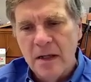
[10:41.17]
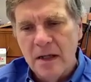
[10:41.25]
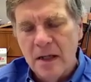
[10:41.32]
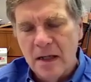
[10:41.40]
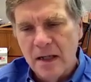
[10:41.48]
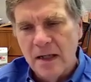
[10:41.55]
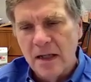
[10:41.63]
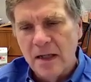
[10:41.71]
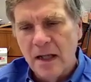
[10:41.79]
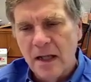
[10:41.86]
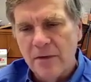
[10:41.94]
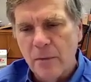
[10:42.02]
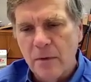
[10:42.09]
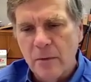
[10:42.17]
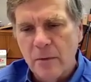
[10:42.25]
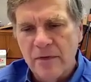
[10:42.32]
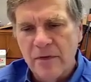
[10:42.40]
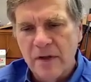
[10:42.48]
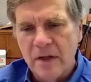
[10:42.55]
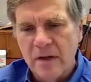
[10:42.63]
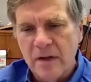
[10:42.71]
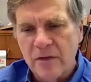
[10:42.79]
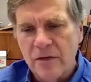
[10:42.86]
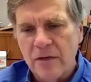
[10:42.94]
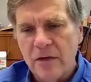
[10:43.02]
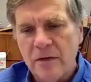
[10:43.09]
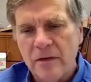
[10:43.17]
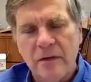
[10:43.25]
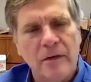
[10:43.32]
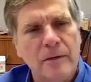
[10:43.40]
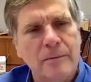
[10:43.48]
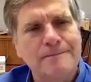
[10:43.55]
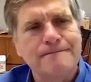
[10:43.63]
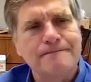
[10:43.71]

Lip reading: And I think that's what we're seeing this year, too.